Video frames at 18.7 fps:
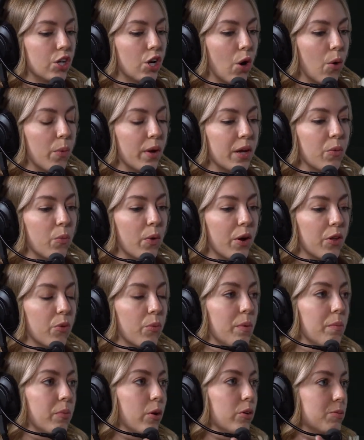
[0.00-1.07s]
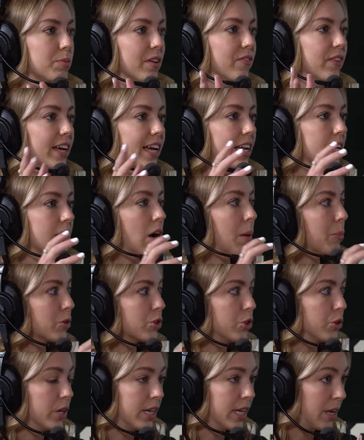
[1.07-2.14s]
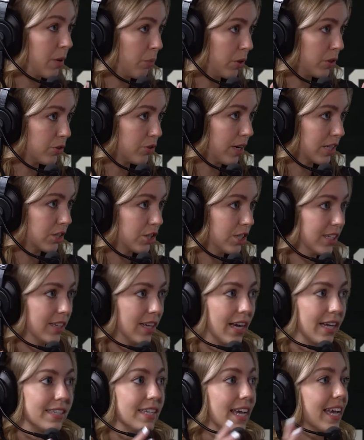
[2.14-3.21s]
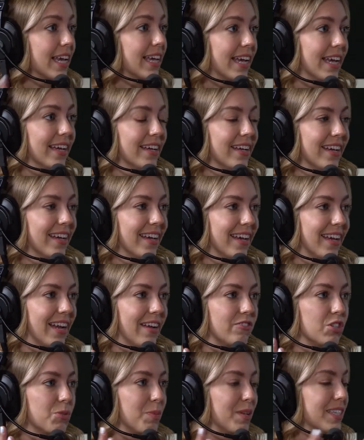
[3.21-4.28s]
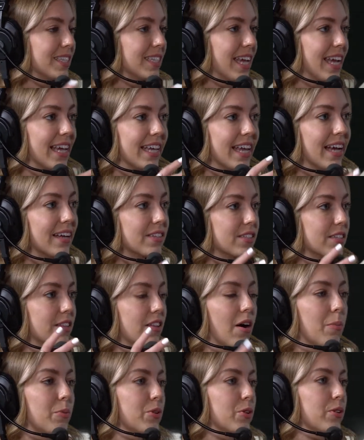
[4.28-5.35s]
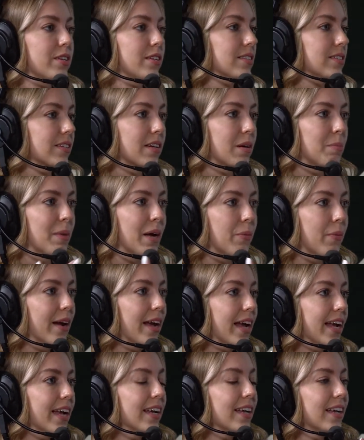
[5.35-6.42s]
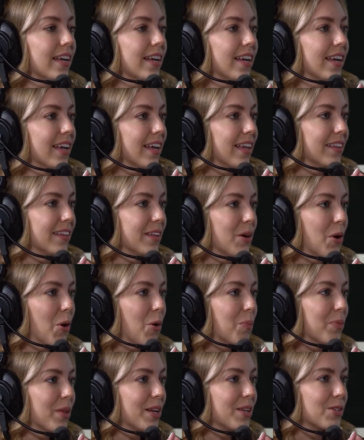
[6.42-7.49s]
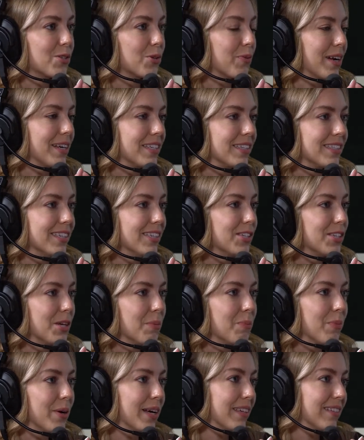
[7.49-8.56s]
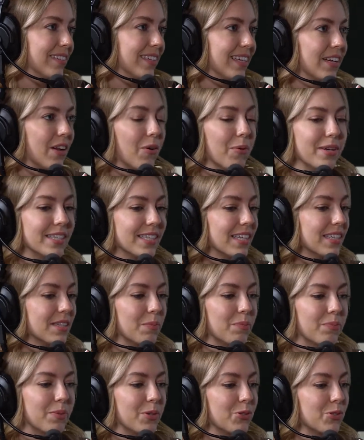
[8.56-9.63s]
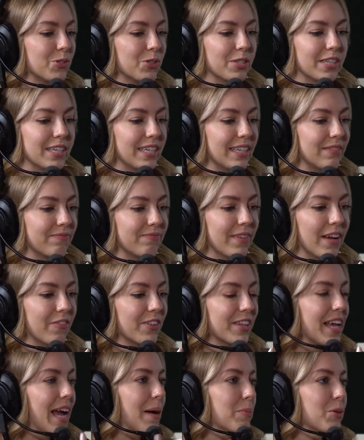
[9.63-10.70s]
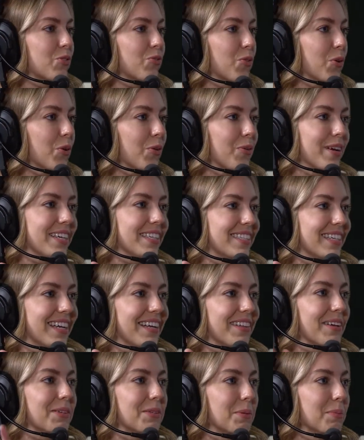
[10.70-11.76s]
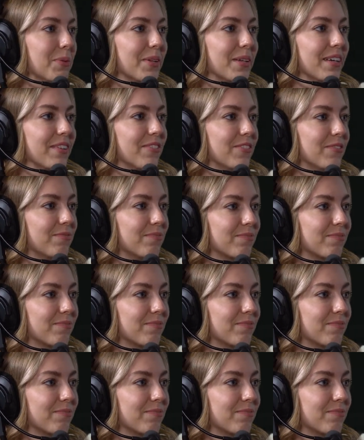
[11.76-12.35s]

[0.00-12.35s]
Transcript: going where the wind blows me. If I get an opportunity in one direction, I take it. And I've just been saying yes to the opportunities that come my way and then hope that it's the right decision. But it always ends up, usually everything happens for a reason, I like to believe.